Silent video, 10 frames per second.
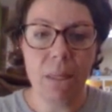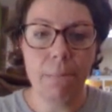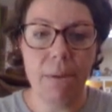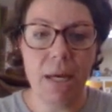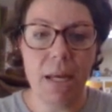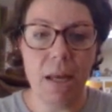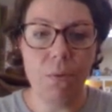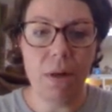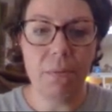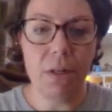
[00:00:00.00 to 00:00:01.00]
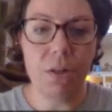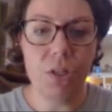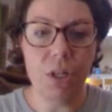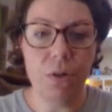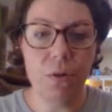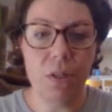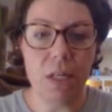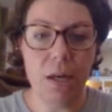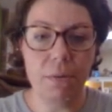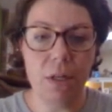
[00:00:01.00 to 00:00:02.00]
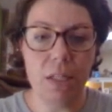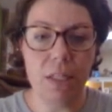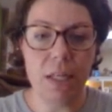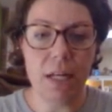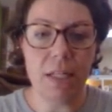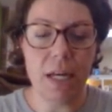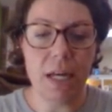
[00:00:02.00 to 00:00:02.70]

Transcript: But what I'm going to do is I'm going to select